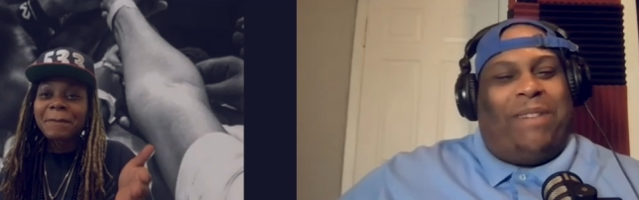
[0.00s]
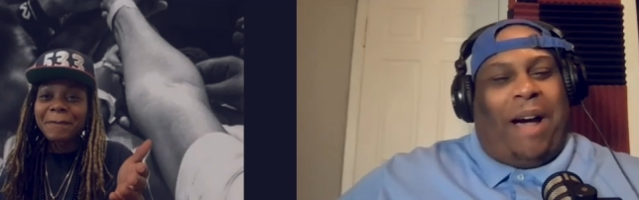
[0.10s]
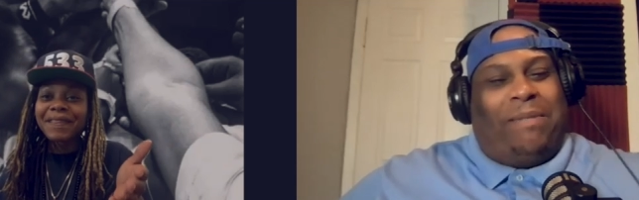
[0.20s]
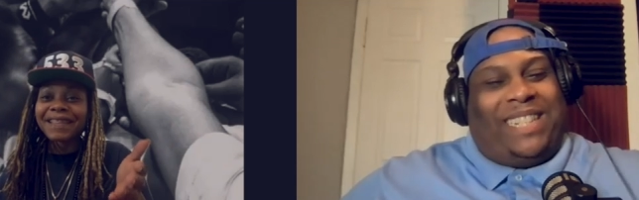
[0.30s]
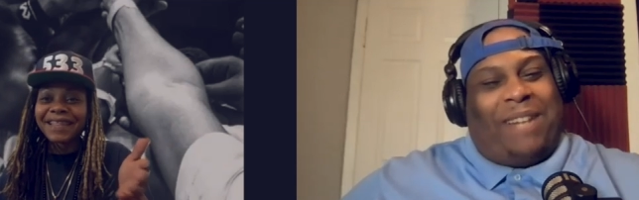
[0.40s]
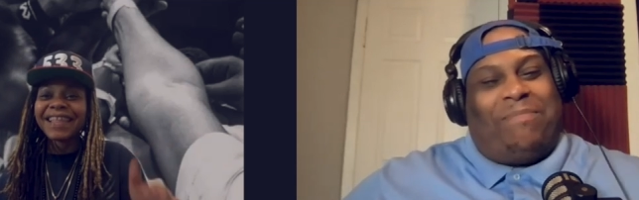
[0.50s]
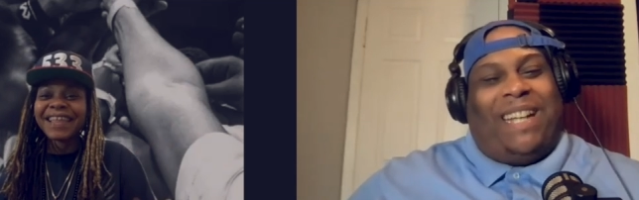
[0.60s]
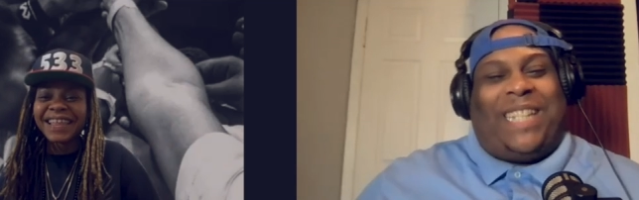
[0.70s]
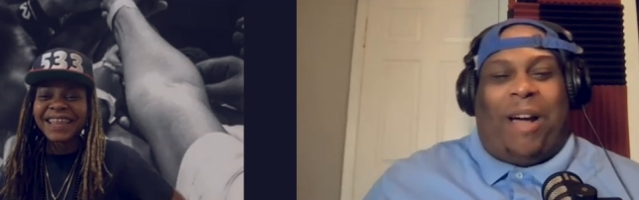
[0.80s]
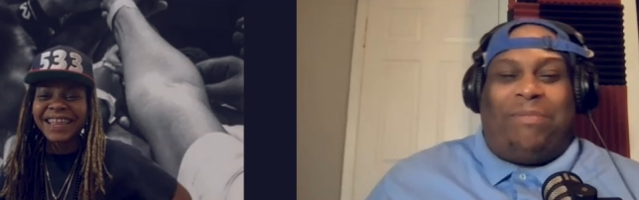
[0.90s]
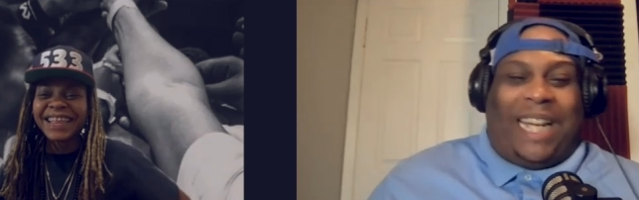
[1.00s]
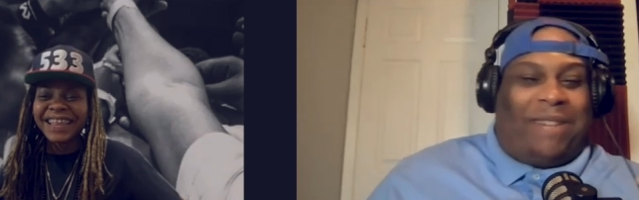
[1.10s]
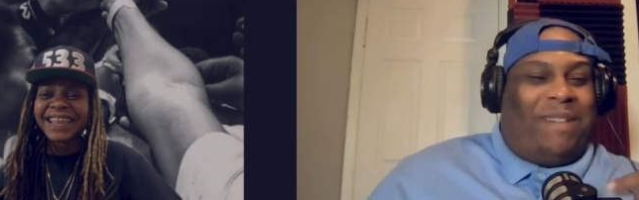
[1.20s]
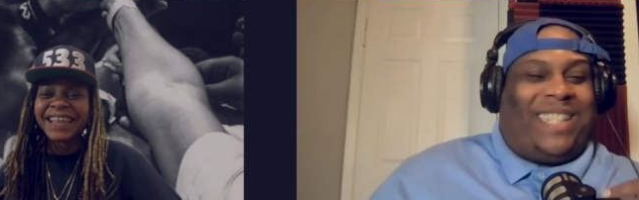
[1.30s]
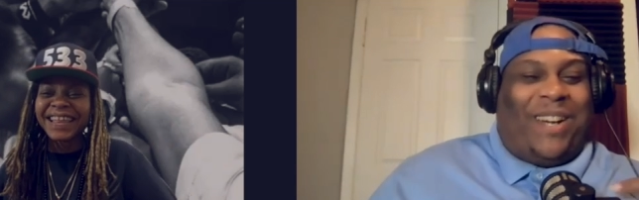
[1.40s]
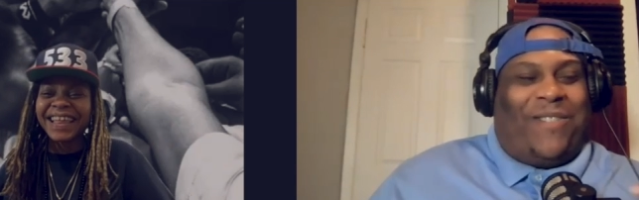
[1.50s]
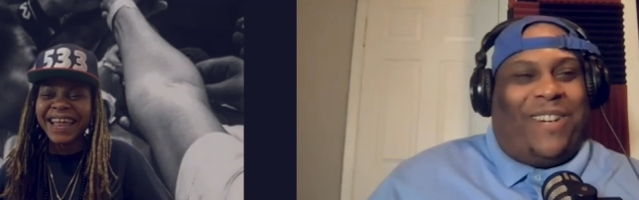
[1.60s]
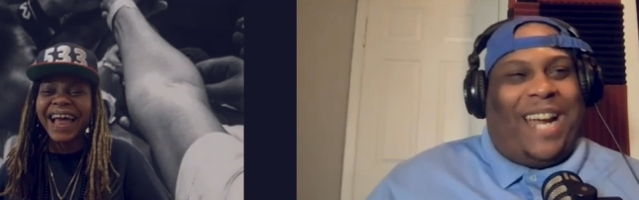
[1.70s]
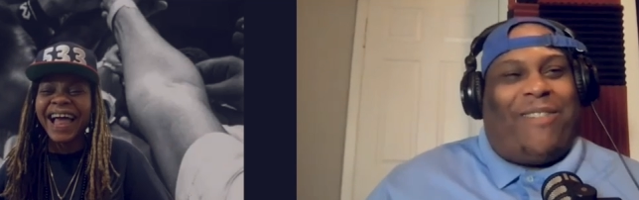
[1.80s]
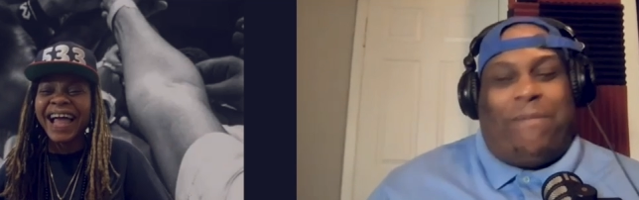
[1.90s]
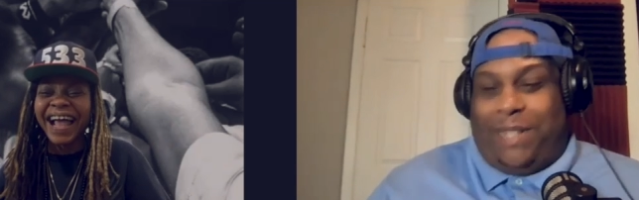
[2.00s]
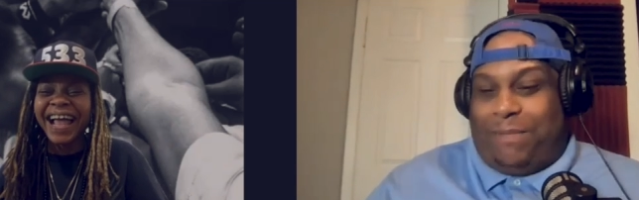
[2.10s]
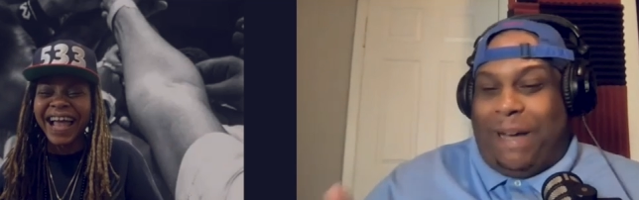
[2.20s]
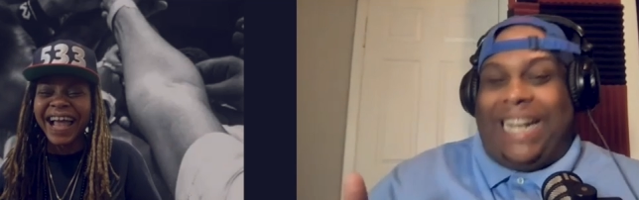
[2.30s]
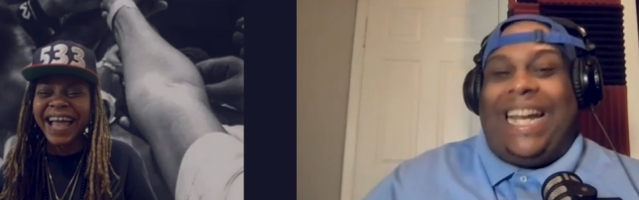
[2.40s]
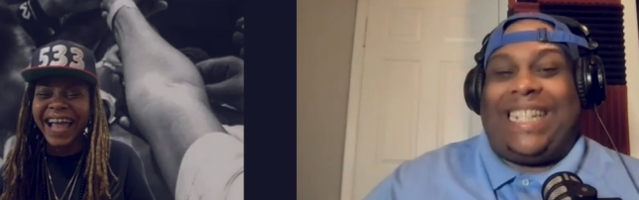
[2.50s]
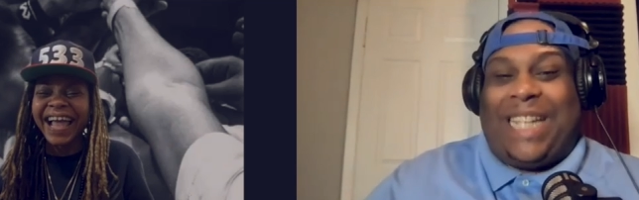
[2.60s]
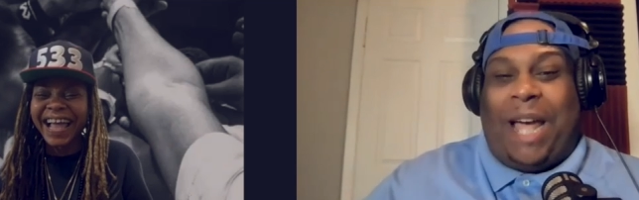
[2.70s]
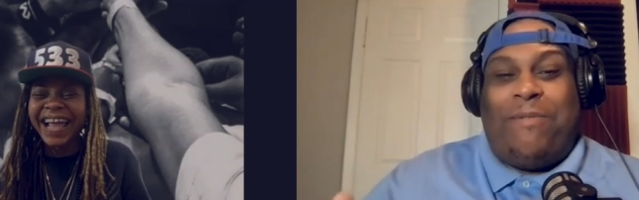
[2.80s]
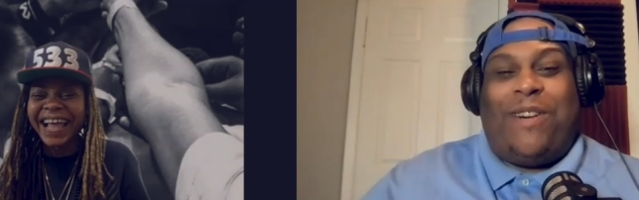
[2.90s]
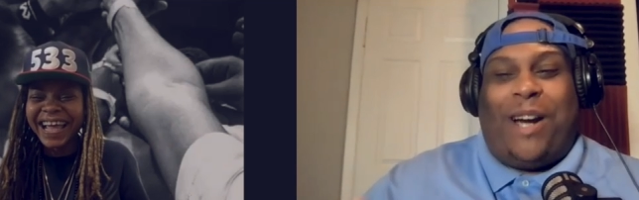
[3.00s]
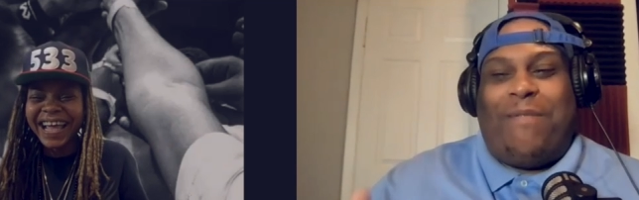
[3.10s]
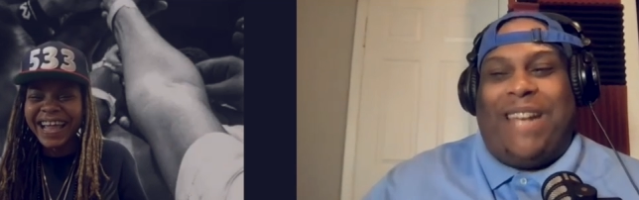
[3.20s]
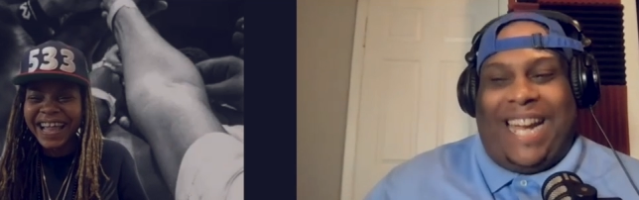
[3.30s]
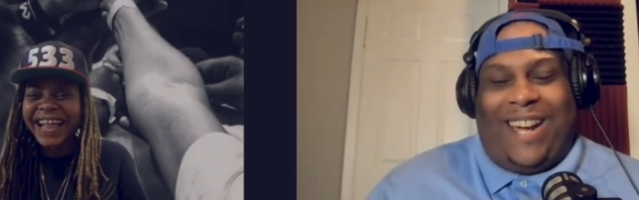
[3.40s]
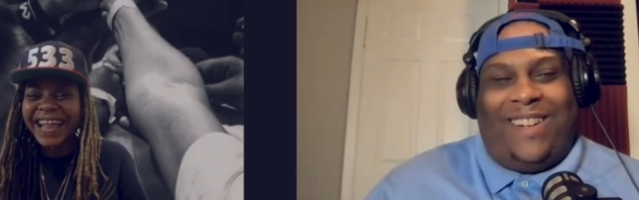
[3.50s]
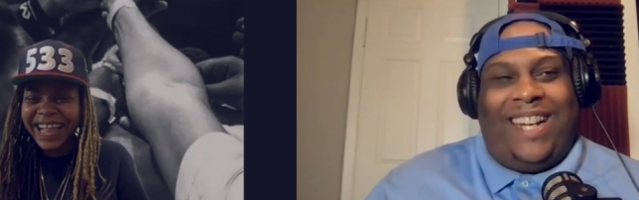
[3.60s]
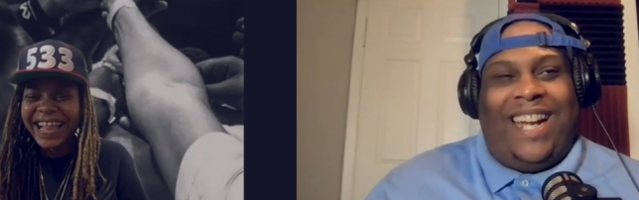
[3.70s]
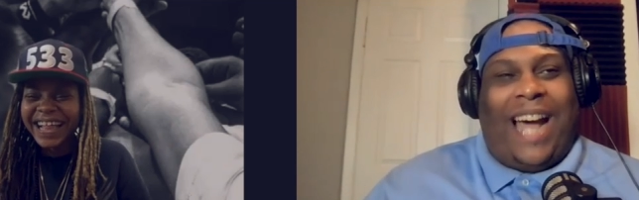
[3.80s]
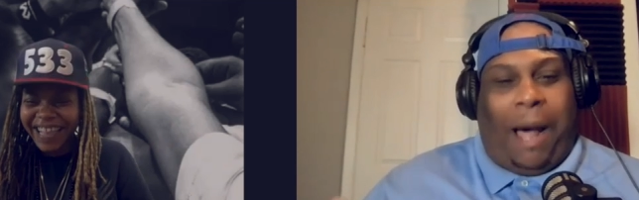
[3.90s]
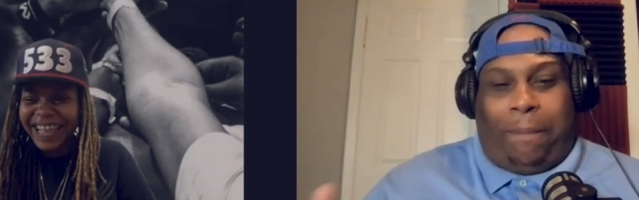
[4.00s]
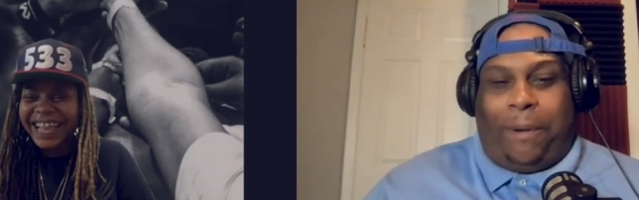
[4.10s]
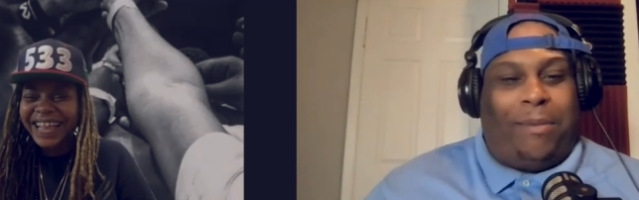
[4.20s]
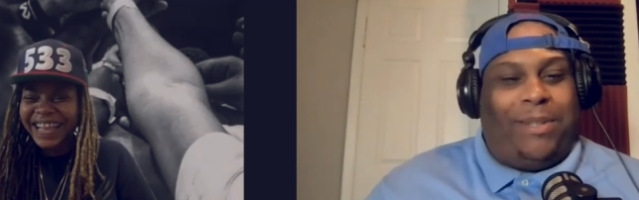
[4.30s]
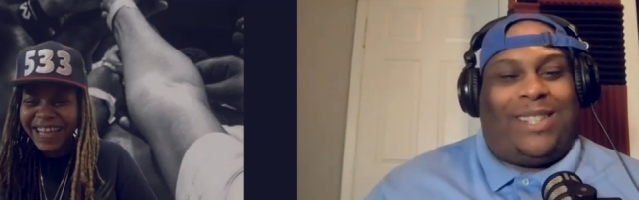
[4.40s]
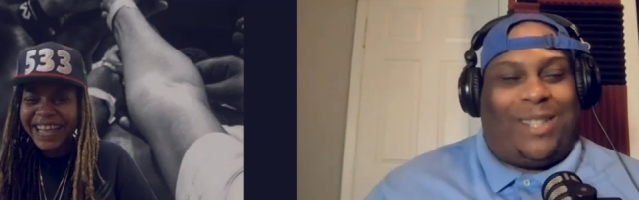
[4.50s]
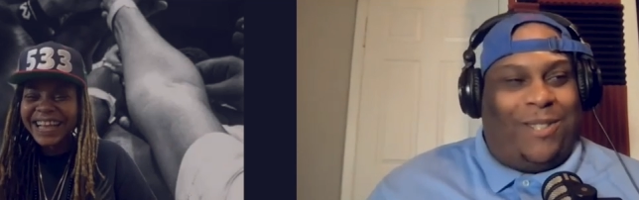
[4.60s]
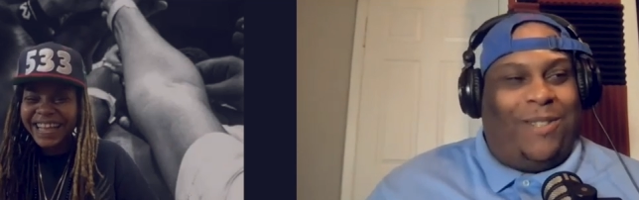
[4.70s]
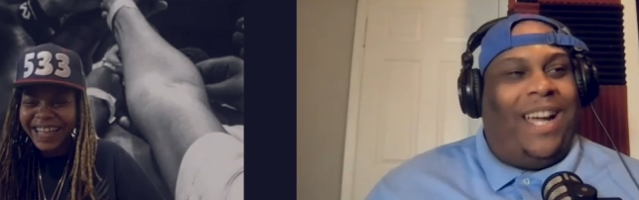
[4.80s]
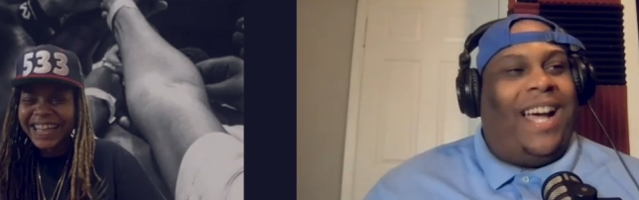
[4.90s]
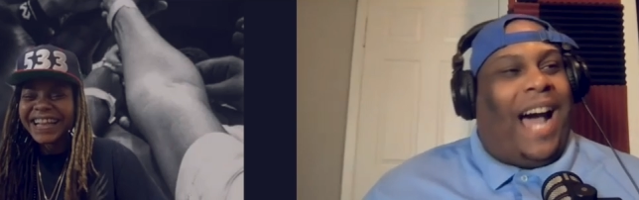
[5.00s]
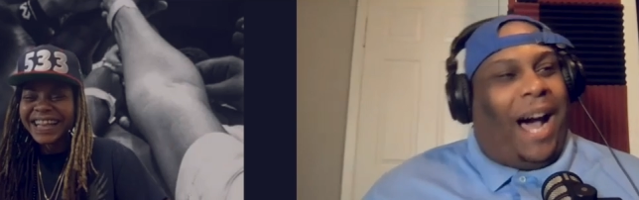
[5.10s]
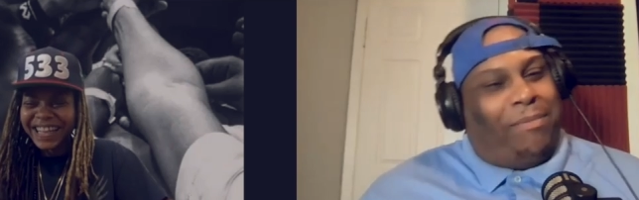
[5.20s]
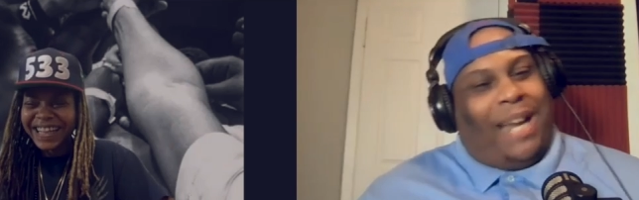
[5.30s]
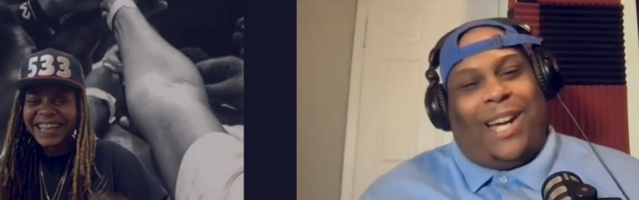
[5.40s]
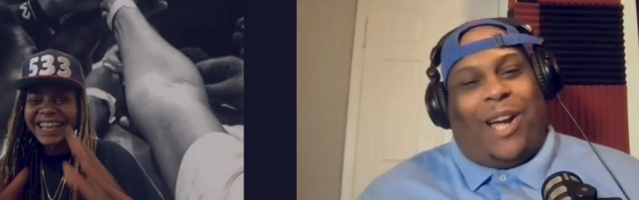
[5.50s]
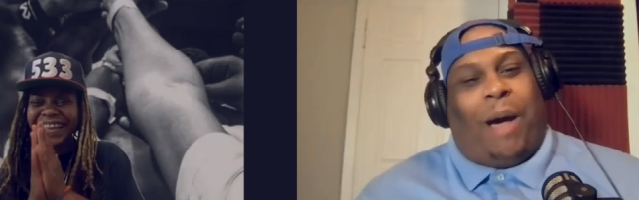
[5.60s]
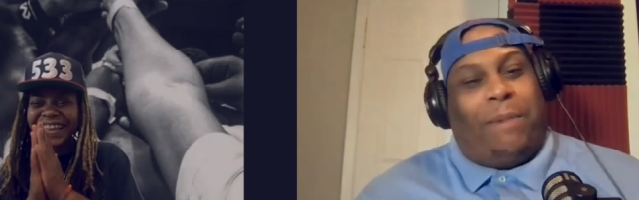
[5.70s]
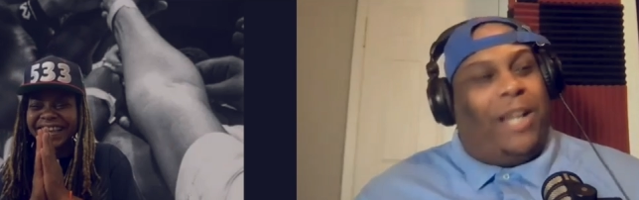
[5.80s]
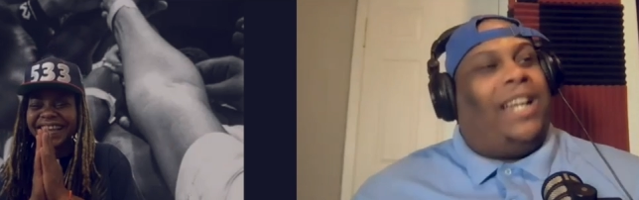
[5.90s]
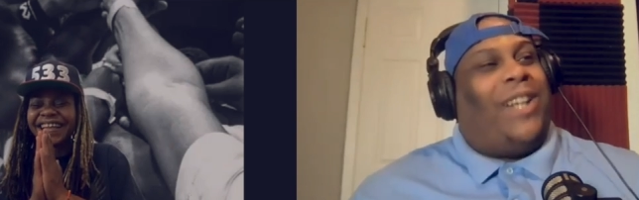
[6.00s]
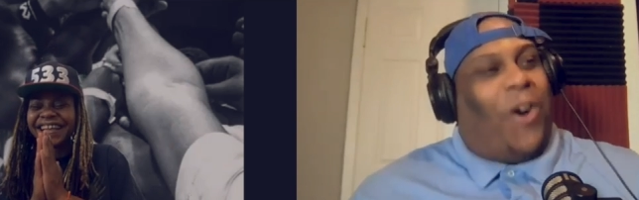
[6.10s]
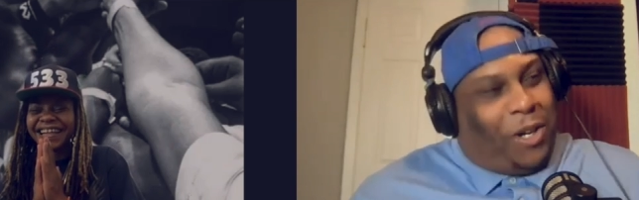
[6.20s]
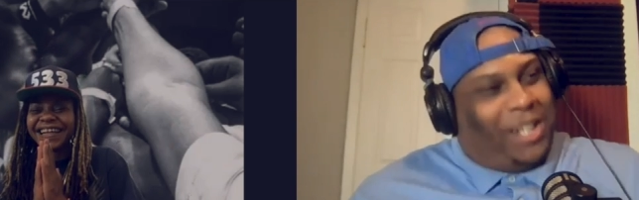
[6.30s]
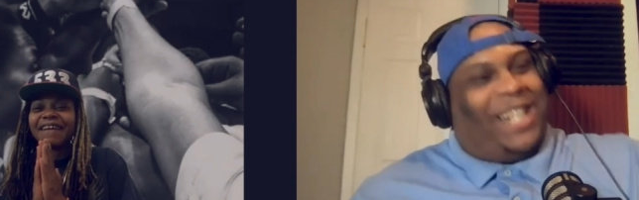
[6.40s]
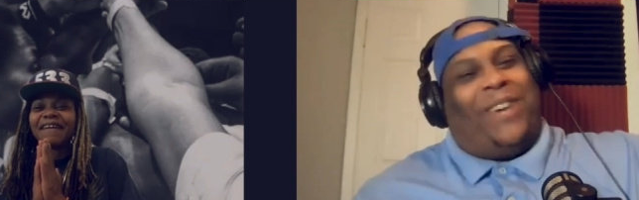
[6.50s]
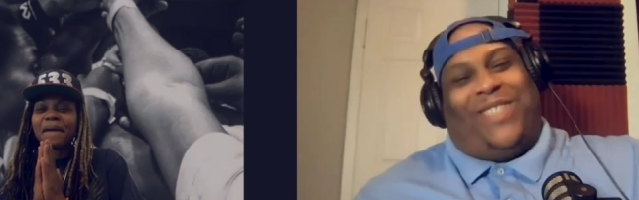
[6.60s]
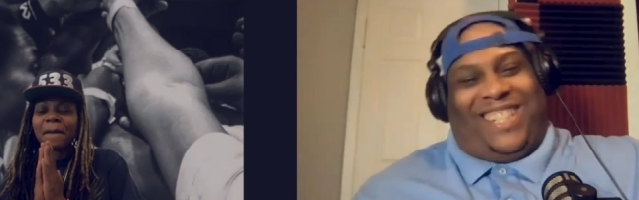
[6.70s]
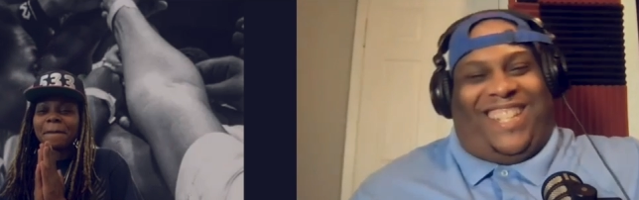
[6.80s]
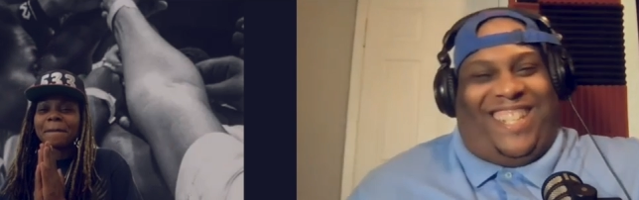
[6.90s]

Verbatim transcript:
Speaker 1: I'm gonna check myself. I'm checking myself on that. By the next time you come down, I promise you, I'm not. I'm gonna get under all the covers.